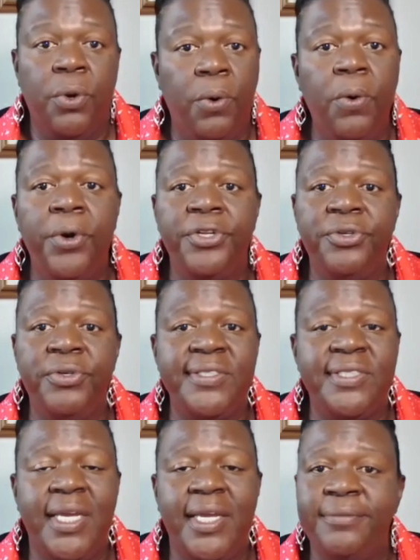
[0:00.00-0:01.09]
Or you can
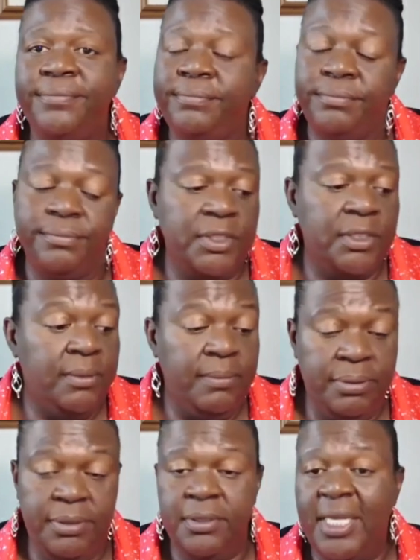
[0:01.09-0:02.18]
say,
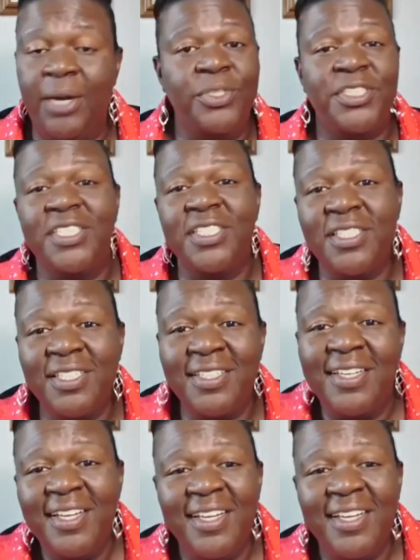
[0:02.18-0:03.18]
that wasn't good.